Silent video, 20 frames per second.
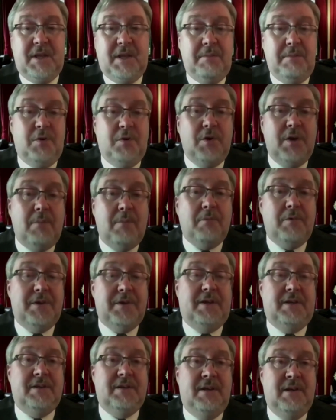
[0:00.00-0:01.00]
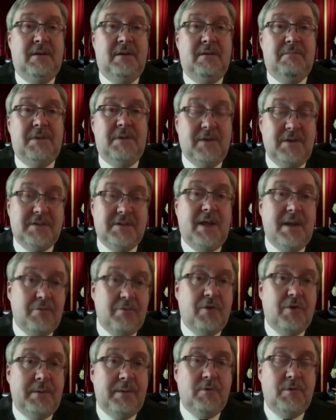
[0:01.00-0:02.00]
but they put up with it because their
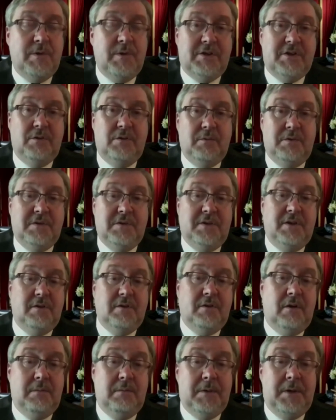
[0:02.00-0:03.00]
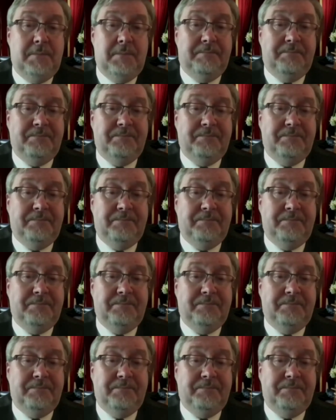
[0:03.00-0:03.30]
primary issue was the economy.